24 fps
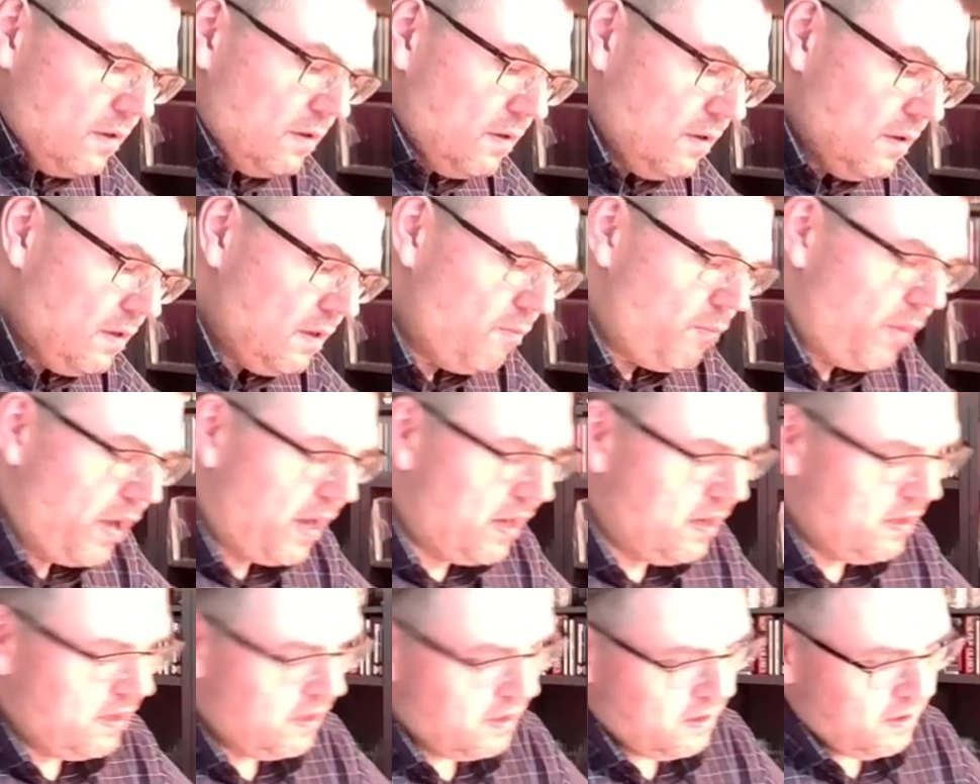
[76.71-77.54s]

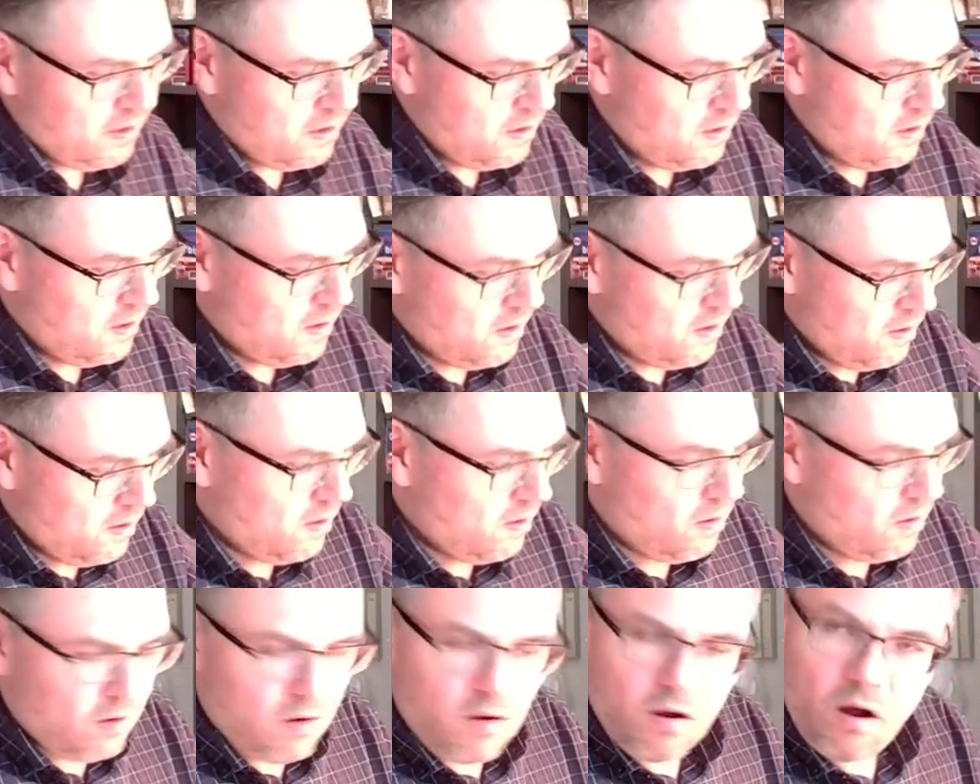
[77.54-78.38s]
depending
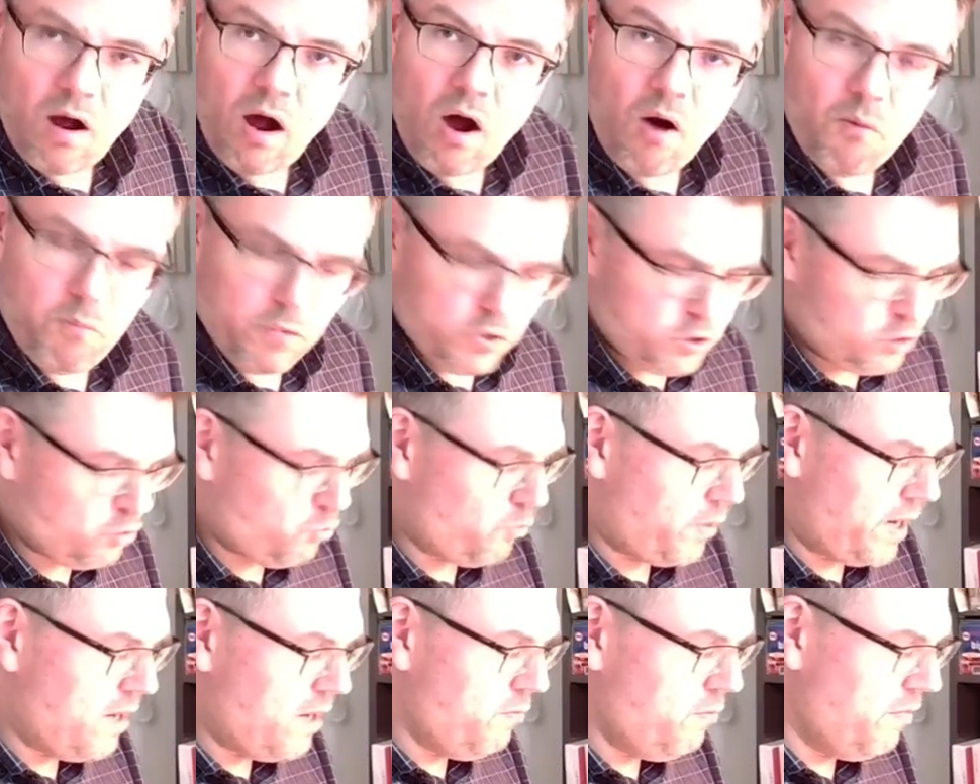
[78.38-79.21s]
how much
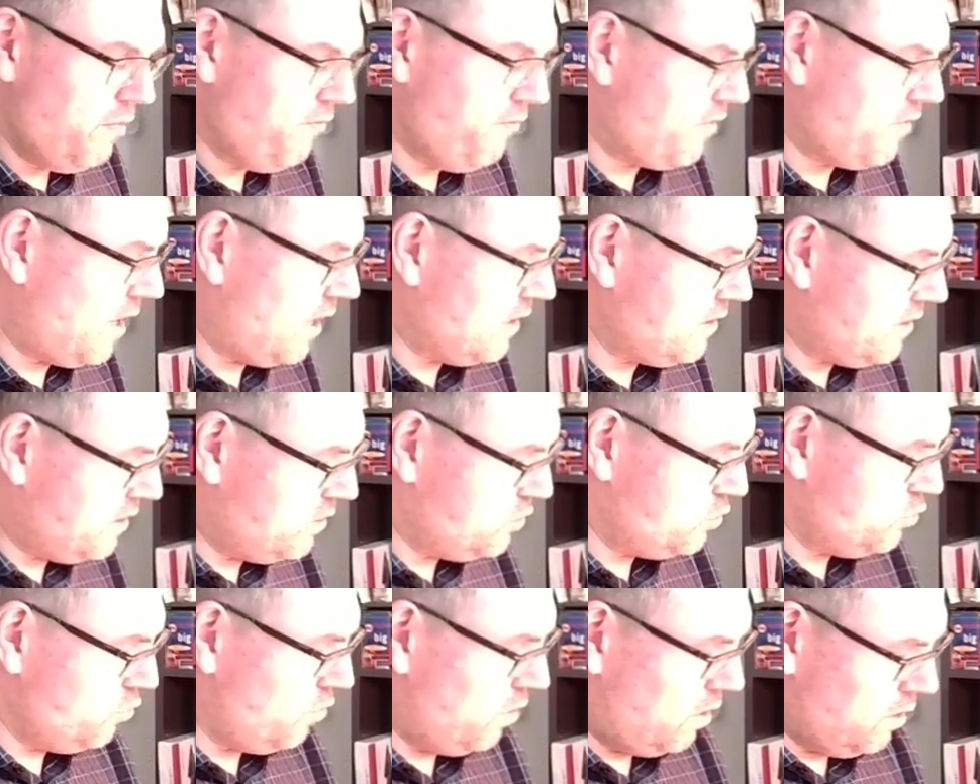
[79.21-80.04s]
rain we've got and
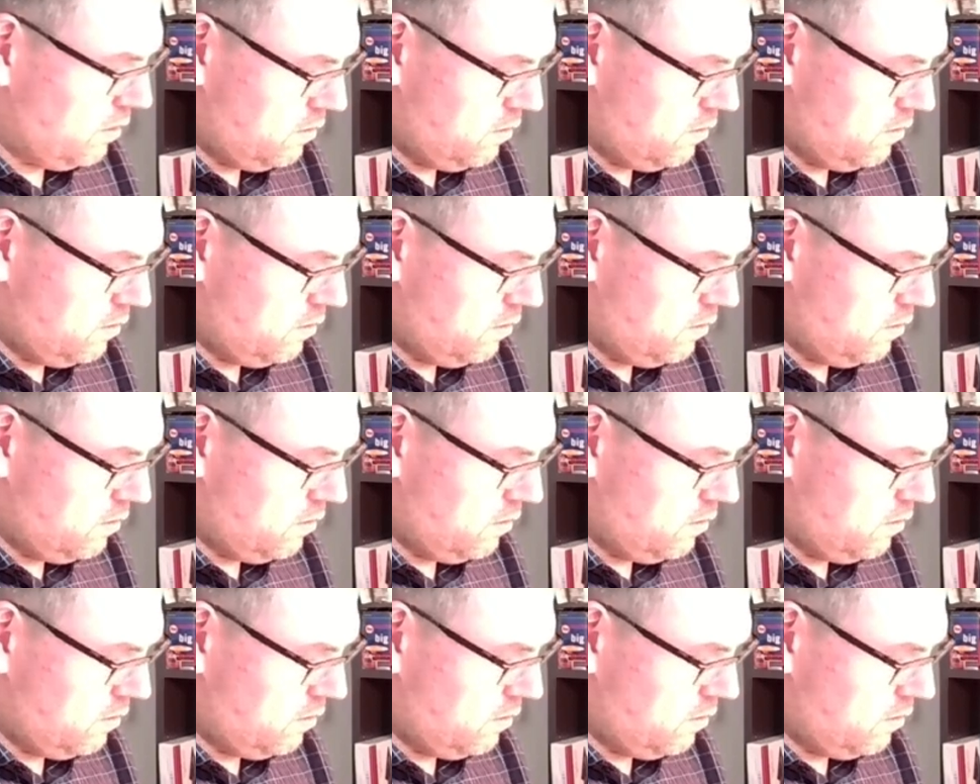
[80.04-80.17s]
so on.